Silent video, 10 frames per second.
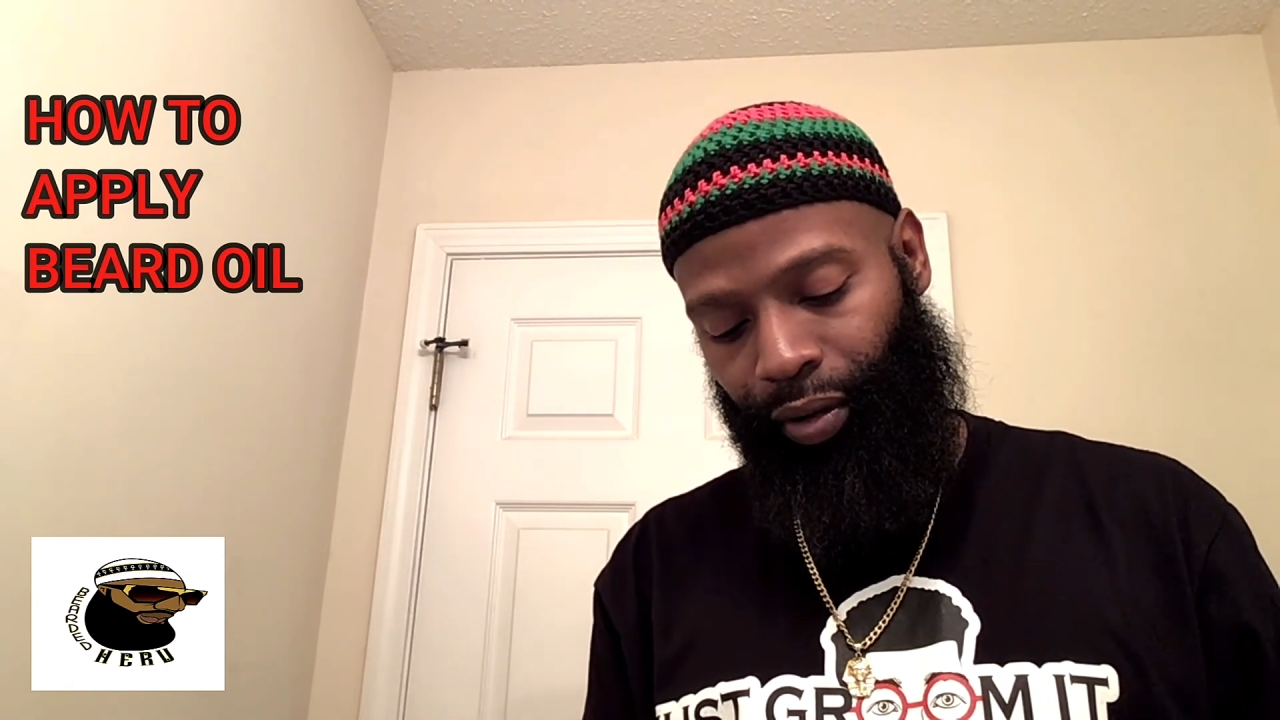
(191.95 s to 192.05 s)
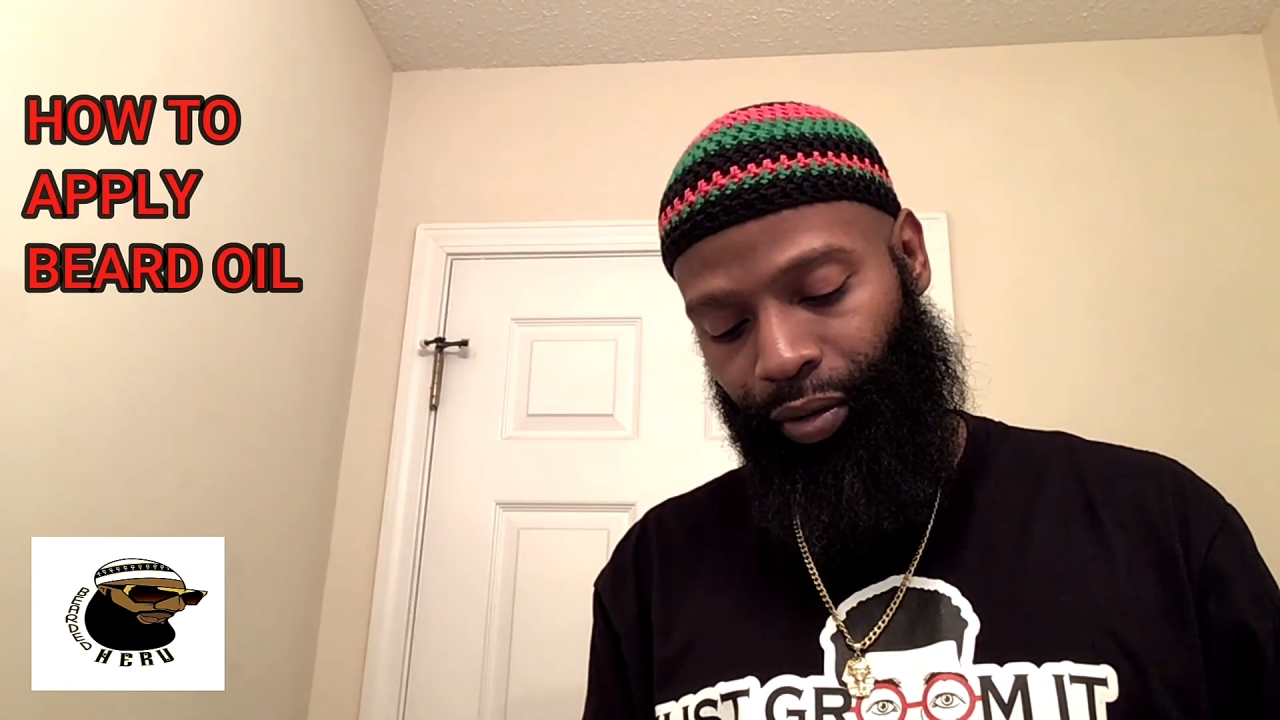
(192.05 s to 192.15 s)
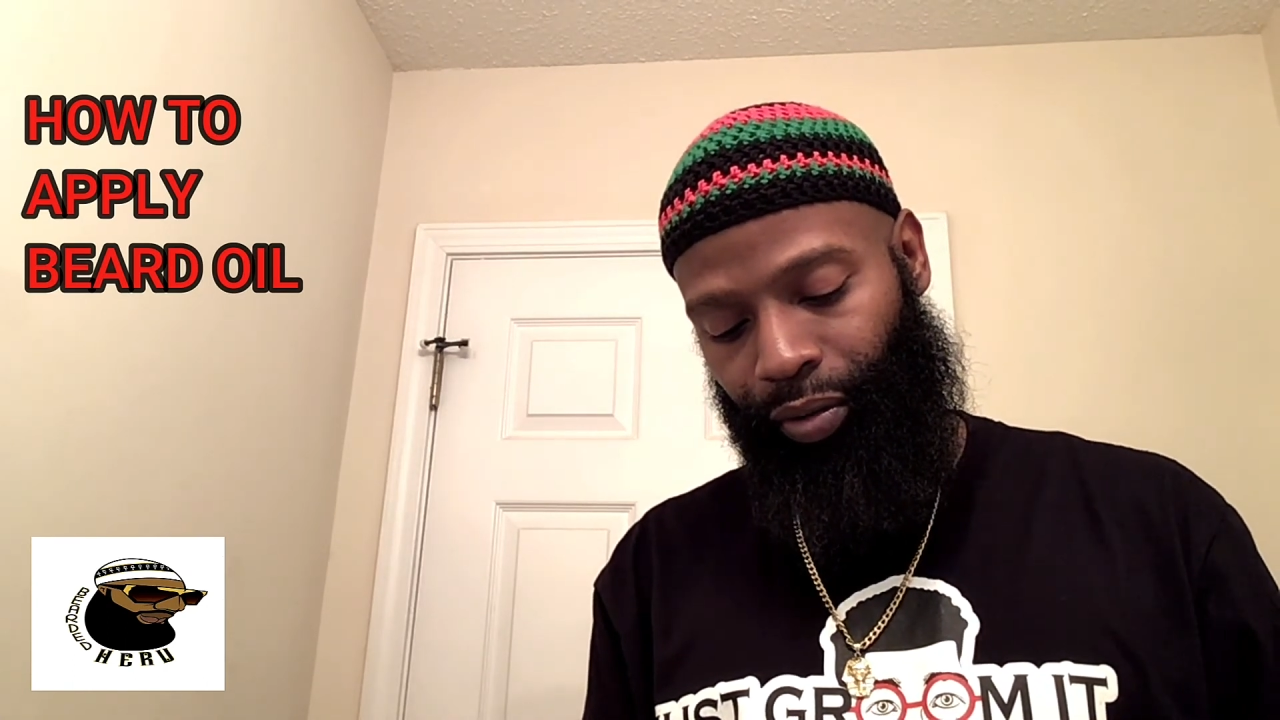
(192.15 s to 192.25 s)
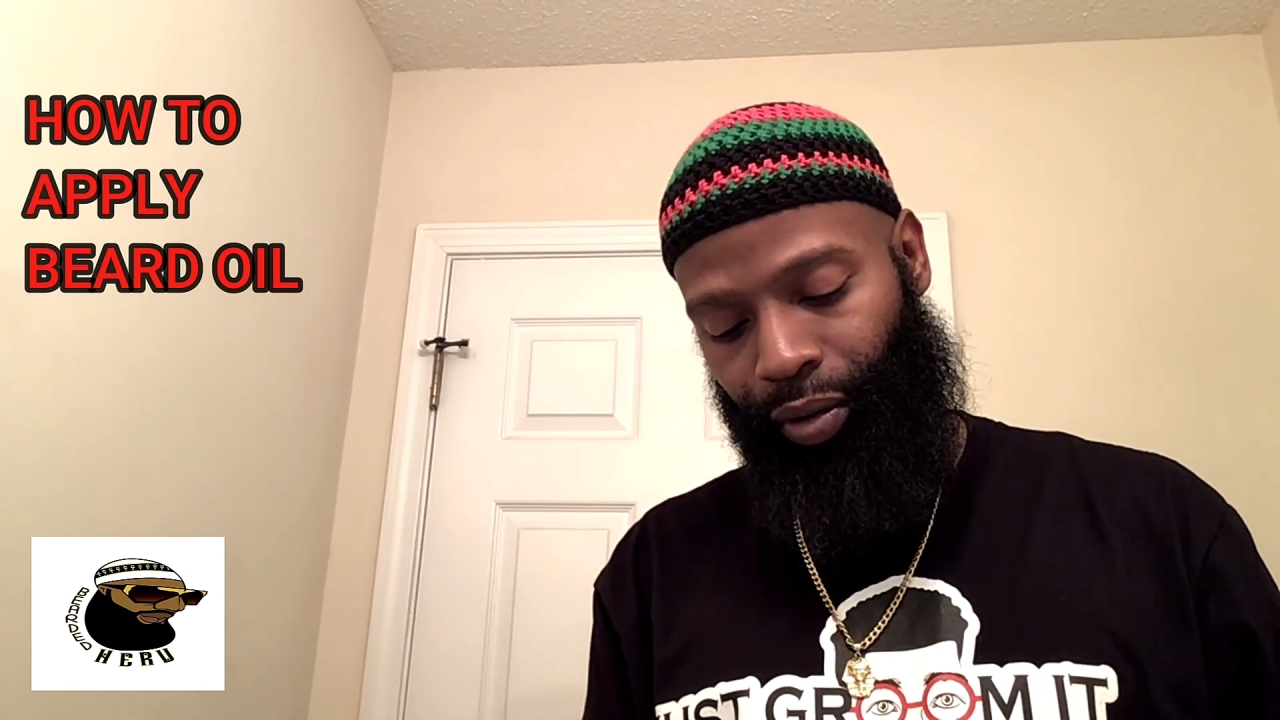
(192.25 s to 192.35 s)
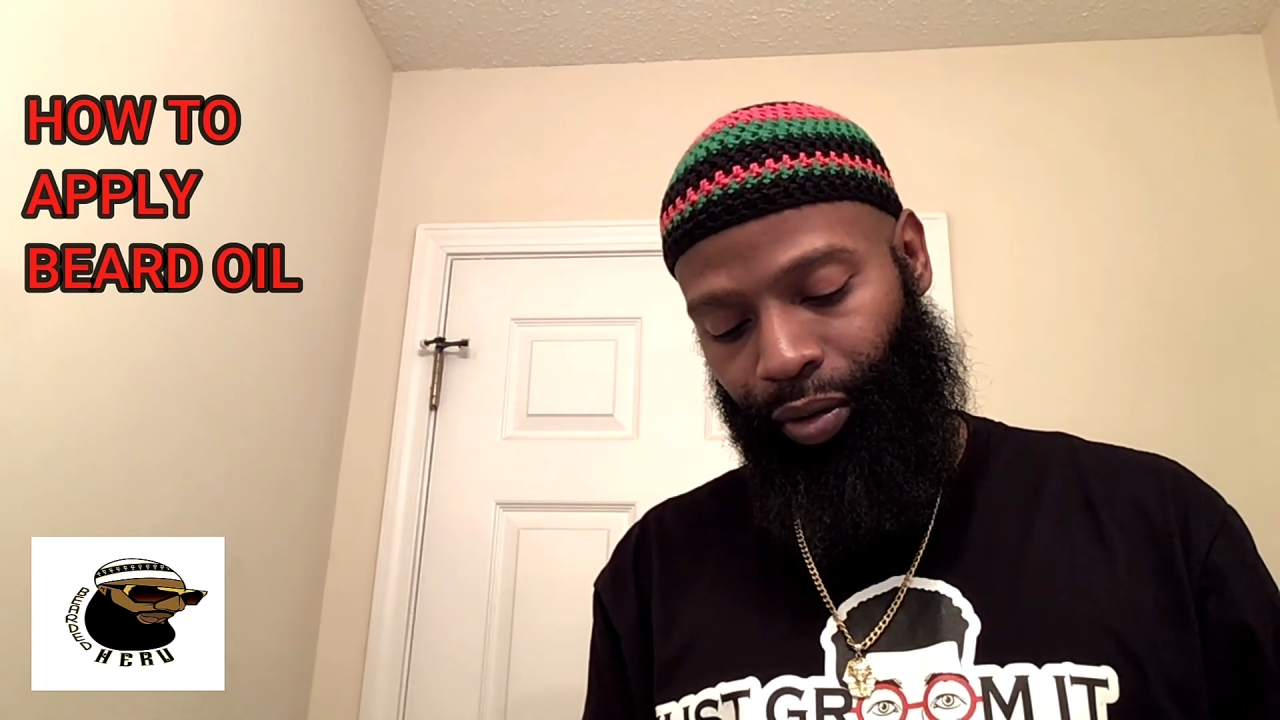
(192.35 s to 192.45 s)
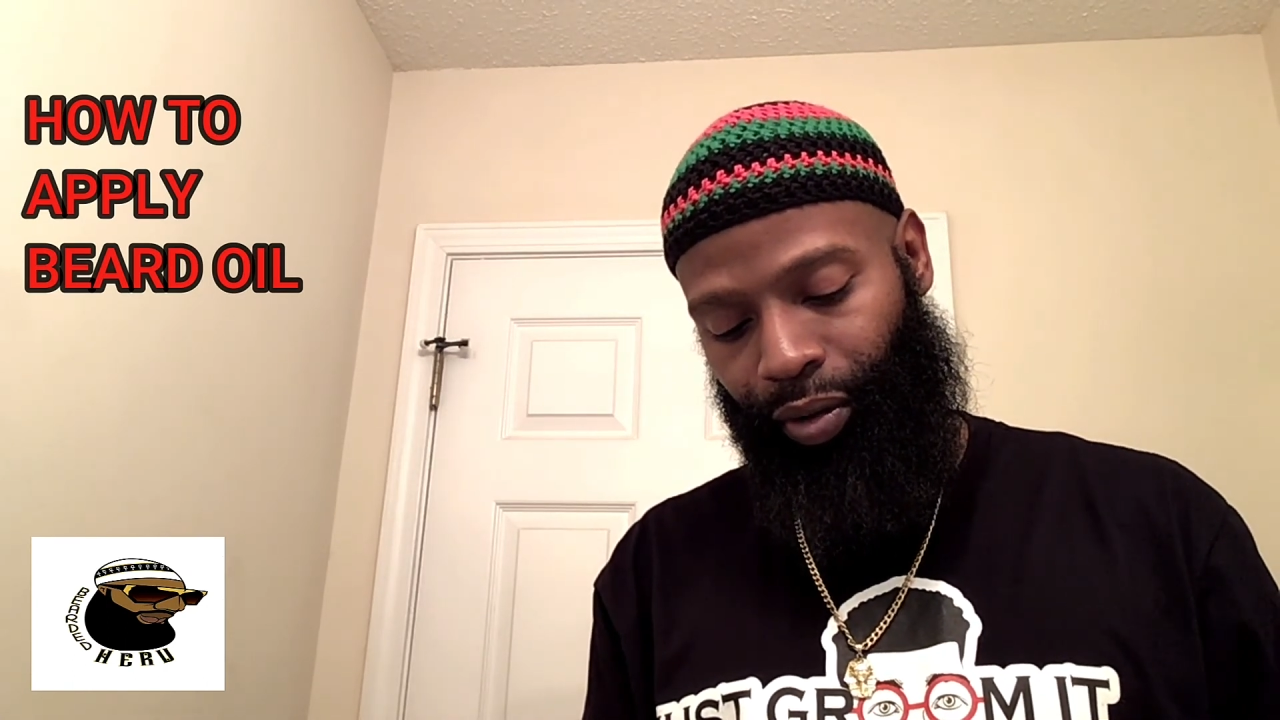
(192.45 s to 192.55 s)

You know,